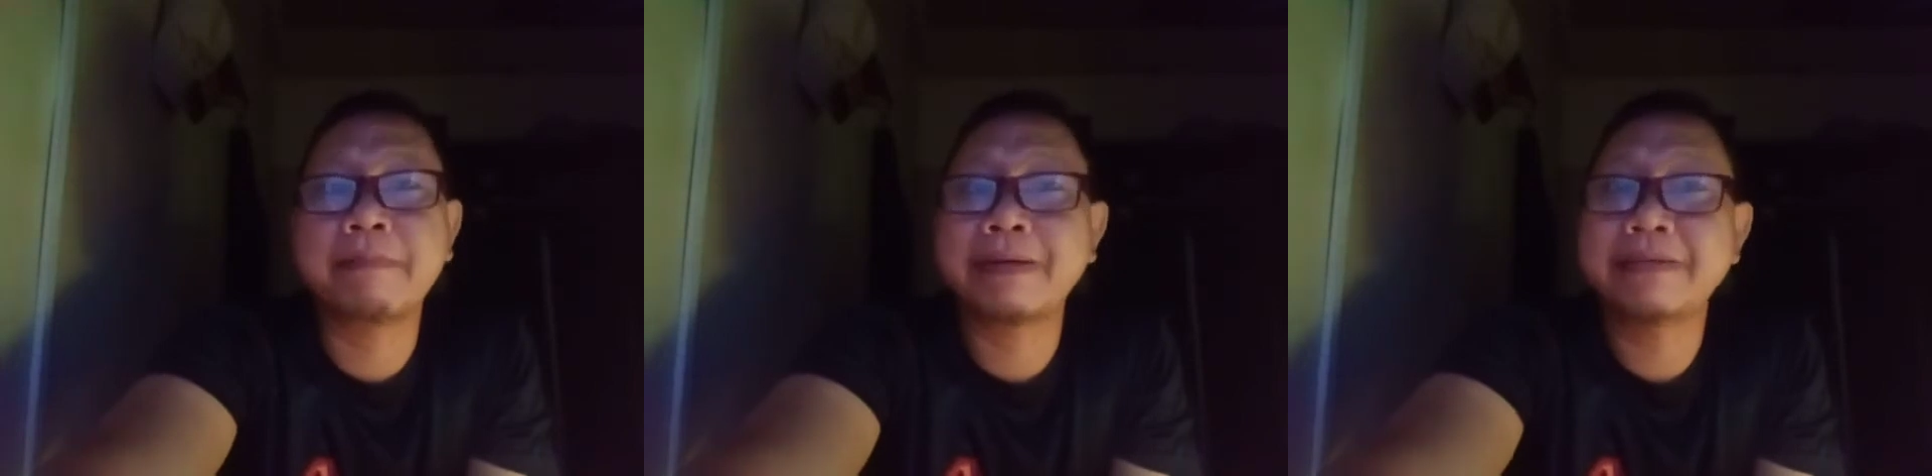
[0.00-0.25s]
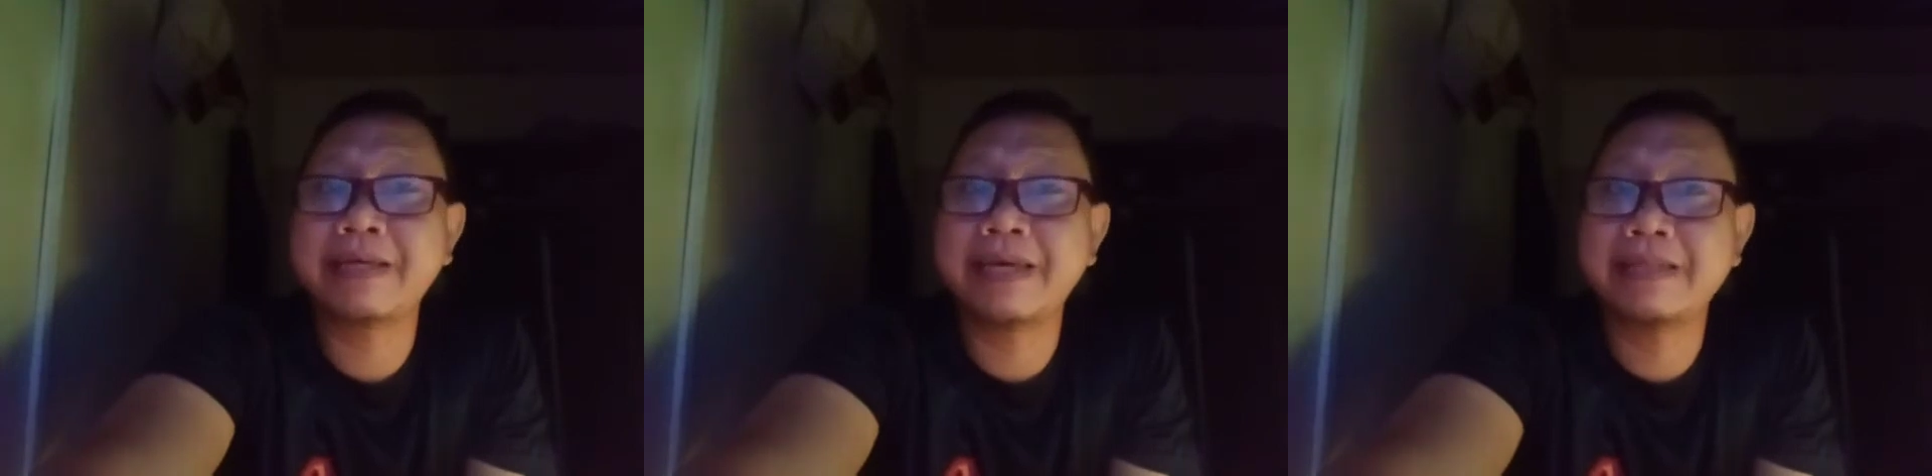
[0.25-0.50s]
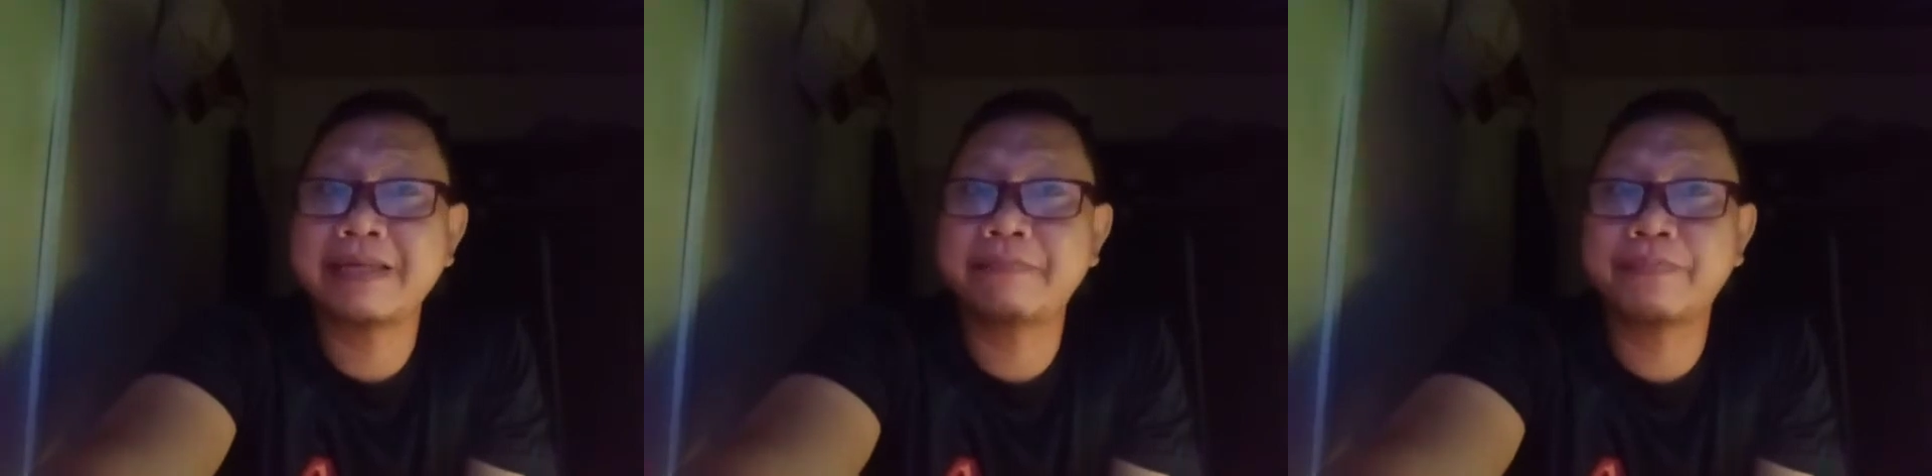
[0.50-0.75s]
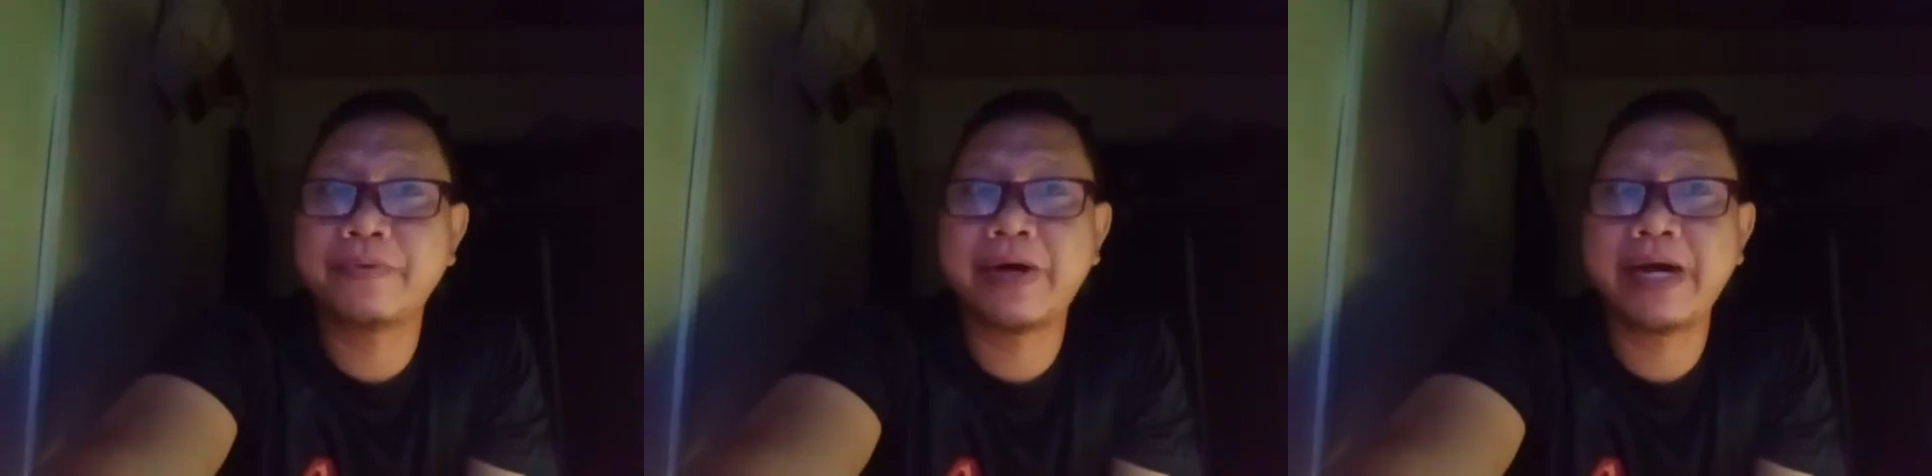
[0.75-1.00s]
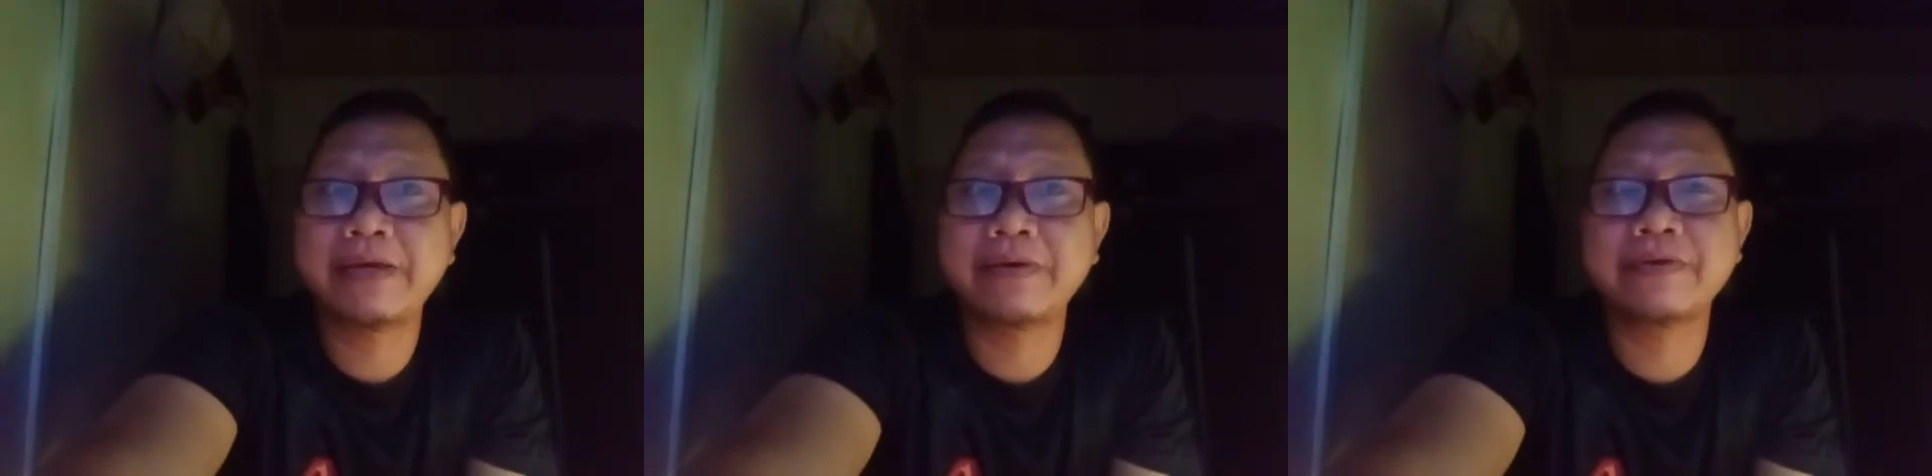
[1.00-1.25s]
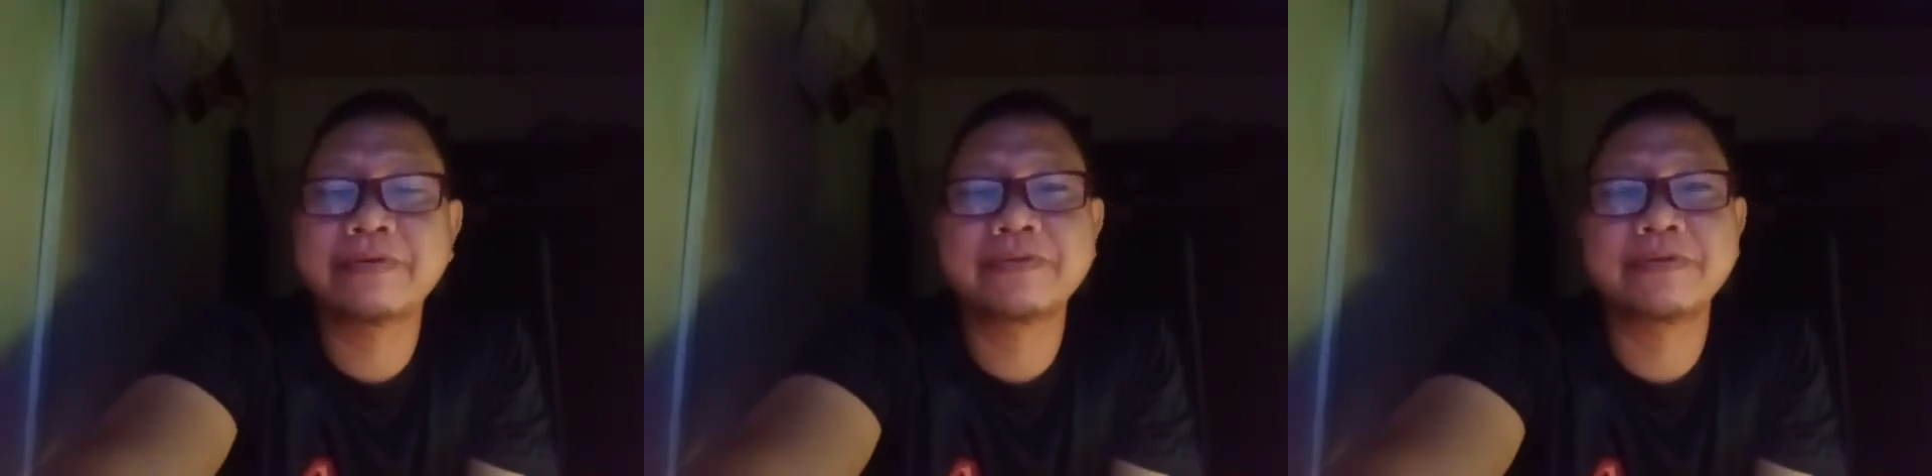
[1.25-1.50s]
magdikitan po
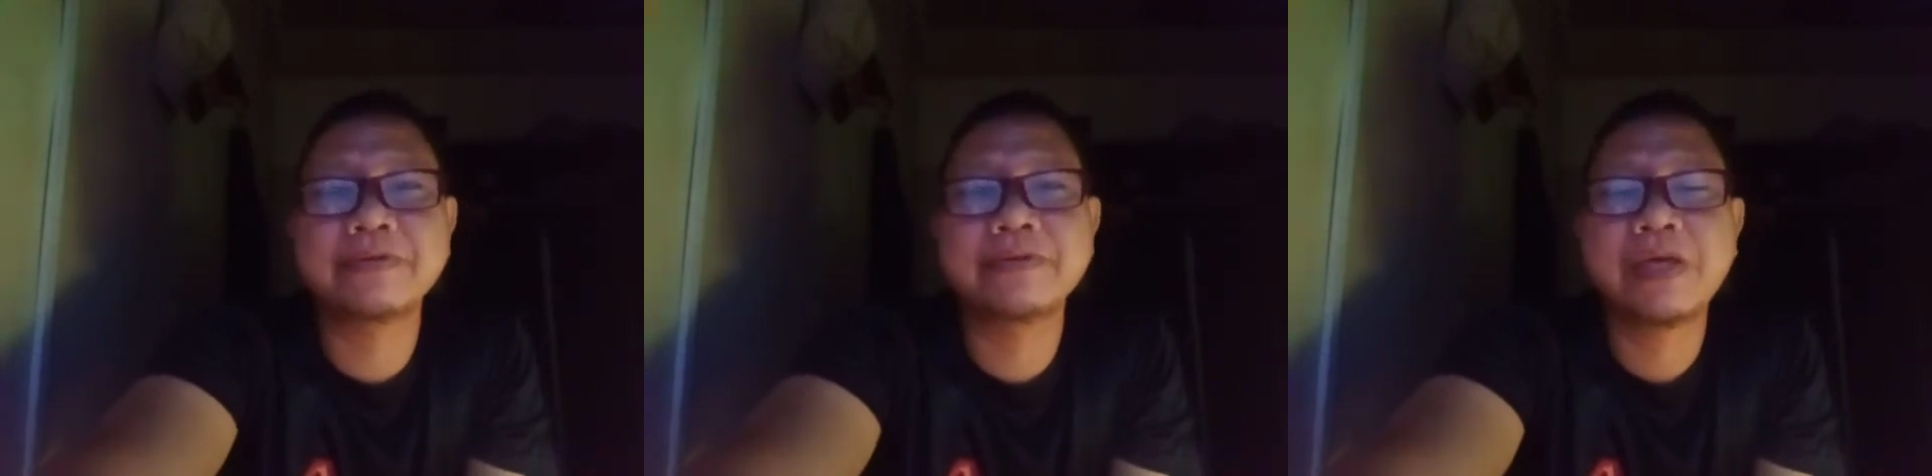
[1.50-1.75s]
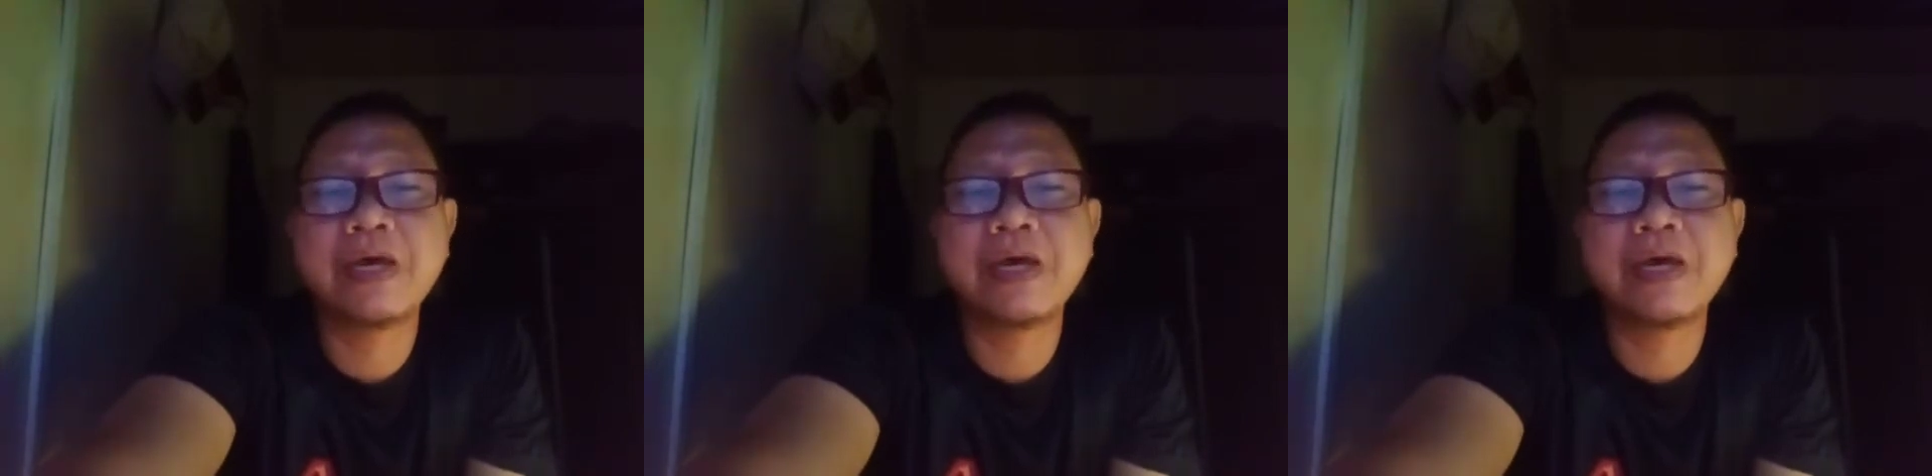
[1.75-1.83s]
kayo, no?